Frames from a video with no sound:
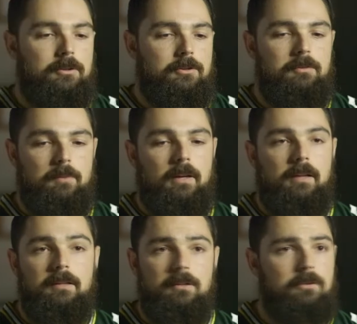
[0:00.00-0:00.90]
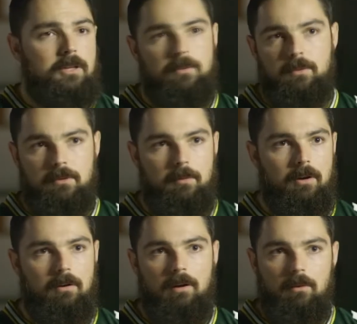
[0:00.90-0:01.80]
a church plant, because he knew that's what was on my
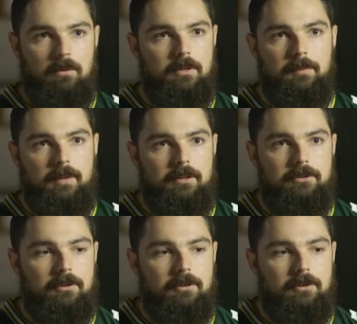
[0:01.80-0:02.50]
heart, I wanted to plant a